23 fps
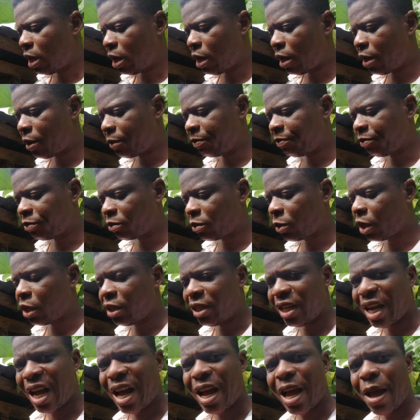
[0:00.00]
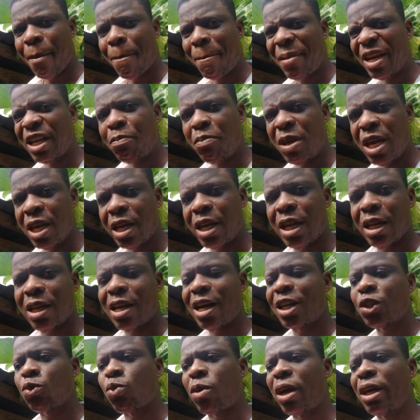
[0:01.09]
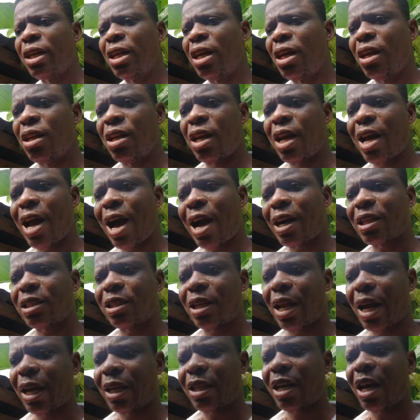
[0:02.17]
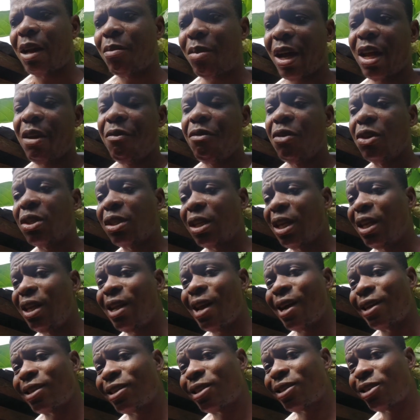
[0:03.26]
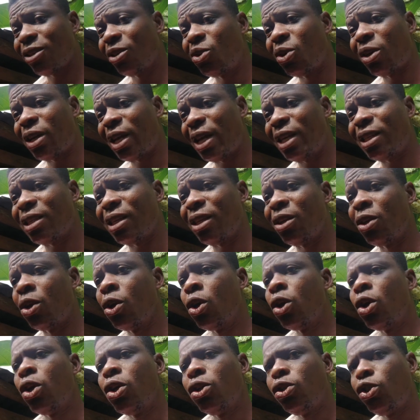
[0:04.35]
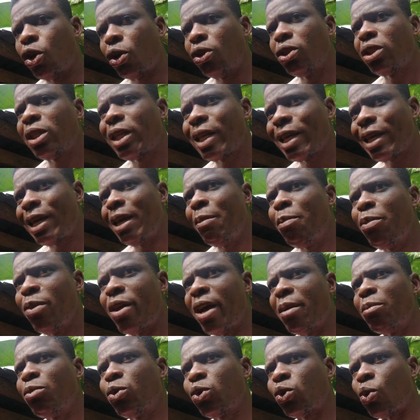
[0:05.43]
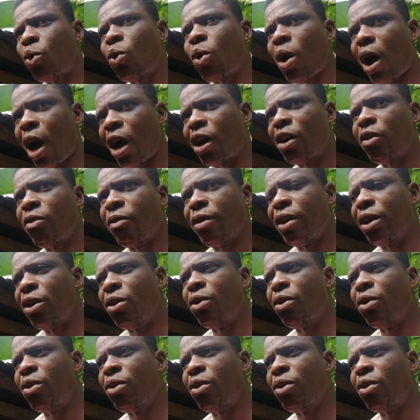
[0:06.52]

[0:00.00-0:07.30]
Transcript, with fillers: Um, they are a bit picky, that's why they, they act like that. But if you see they are still not eating, don't keep them so hungry.